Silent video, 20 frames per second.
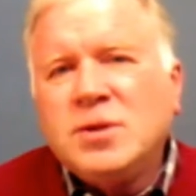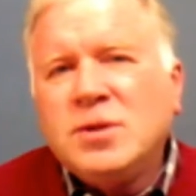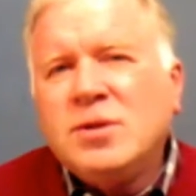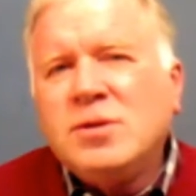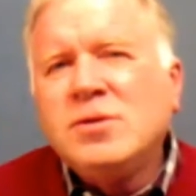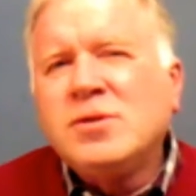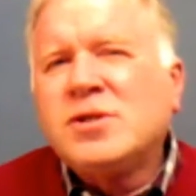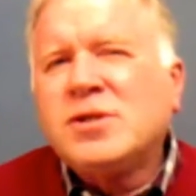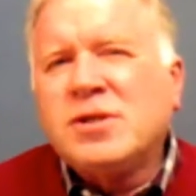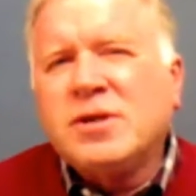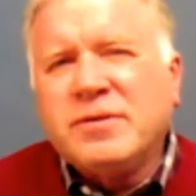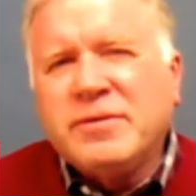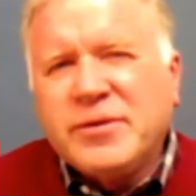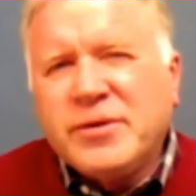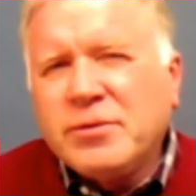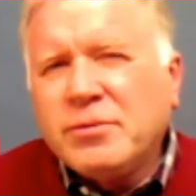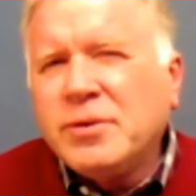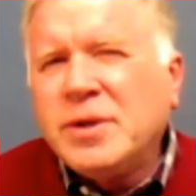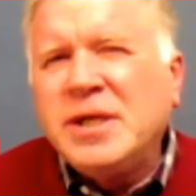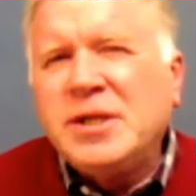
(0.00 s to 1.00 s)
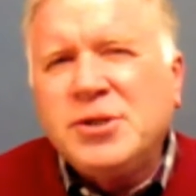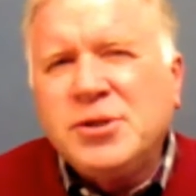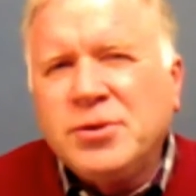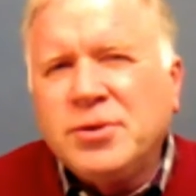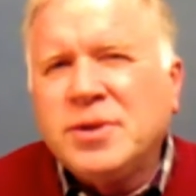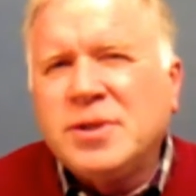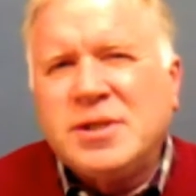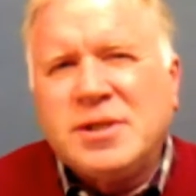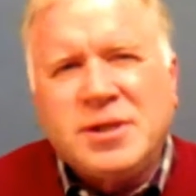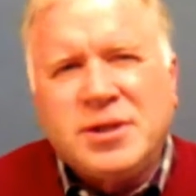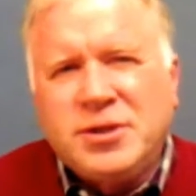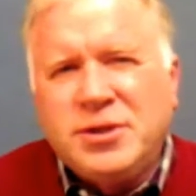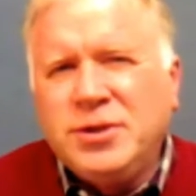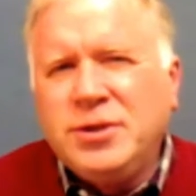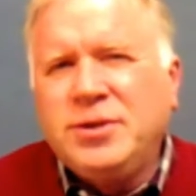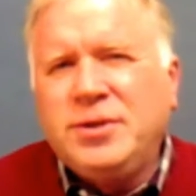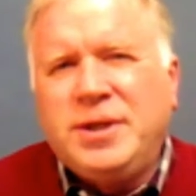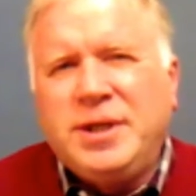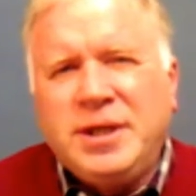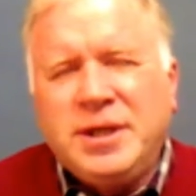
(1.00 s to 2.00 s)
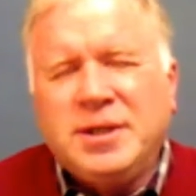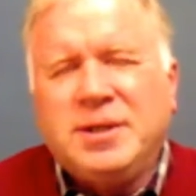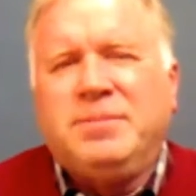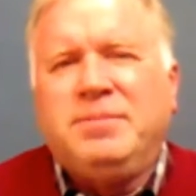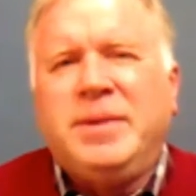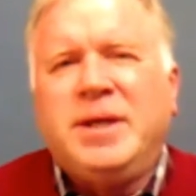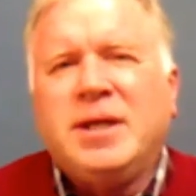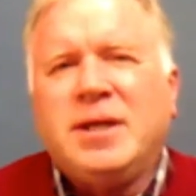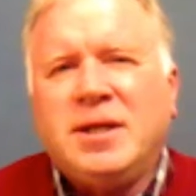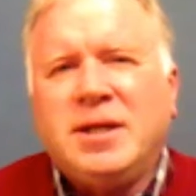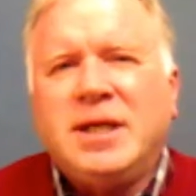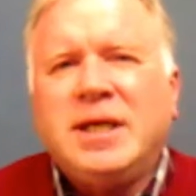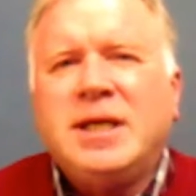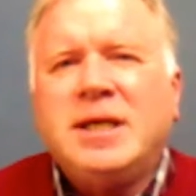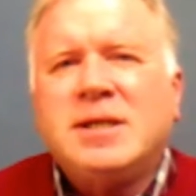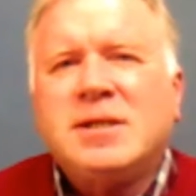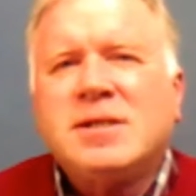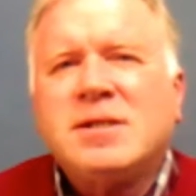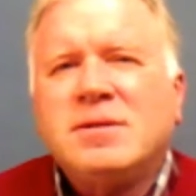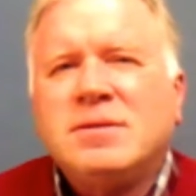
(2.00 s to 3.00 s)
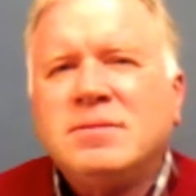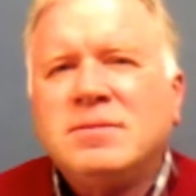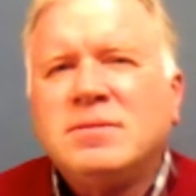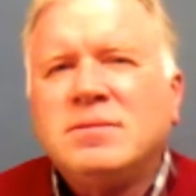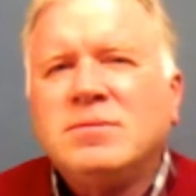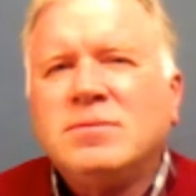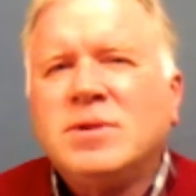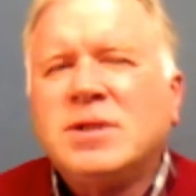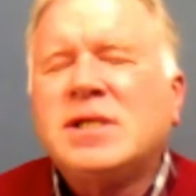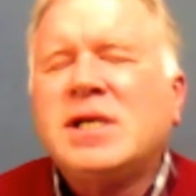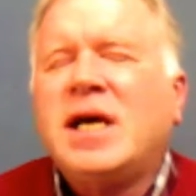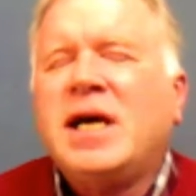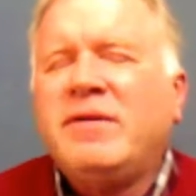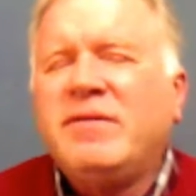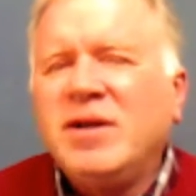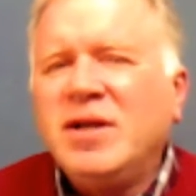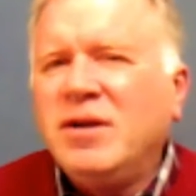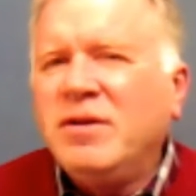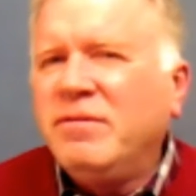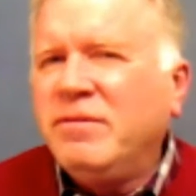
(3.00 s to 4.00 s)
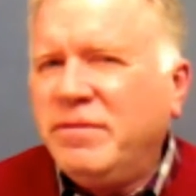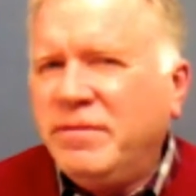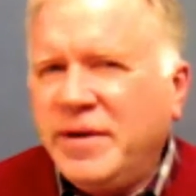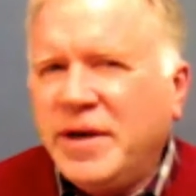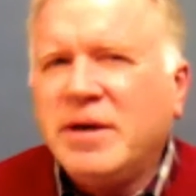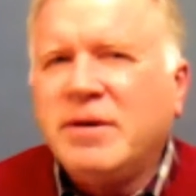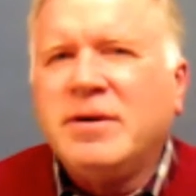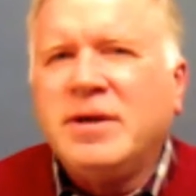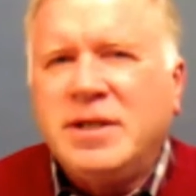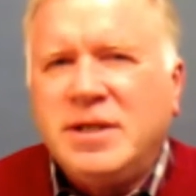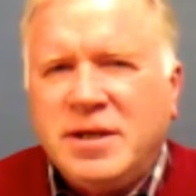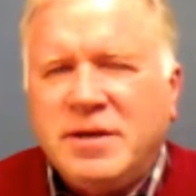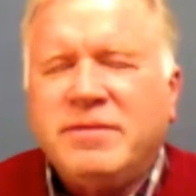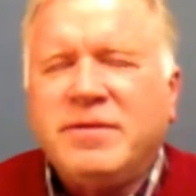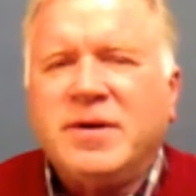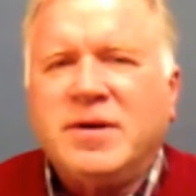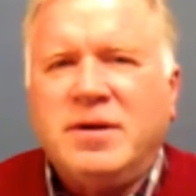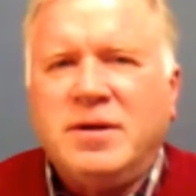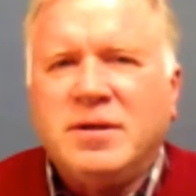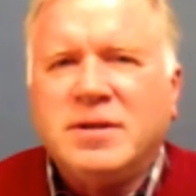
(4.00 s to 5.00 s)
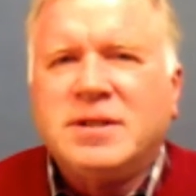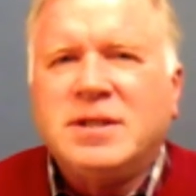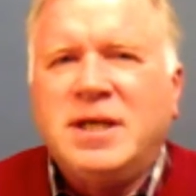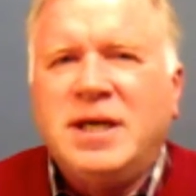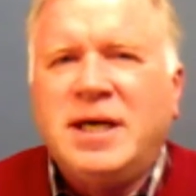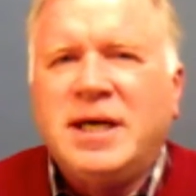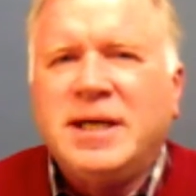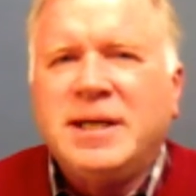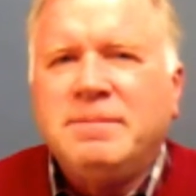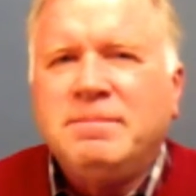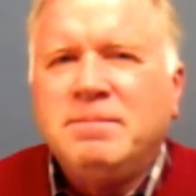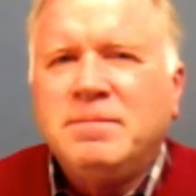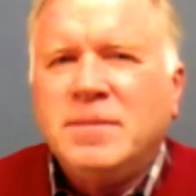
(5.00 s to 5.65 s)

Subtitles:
who served 3 tours of duty in the Middle East was having a very difficult time.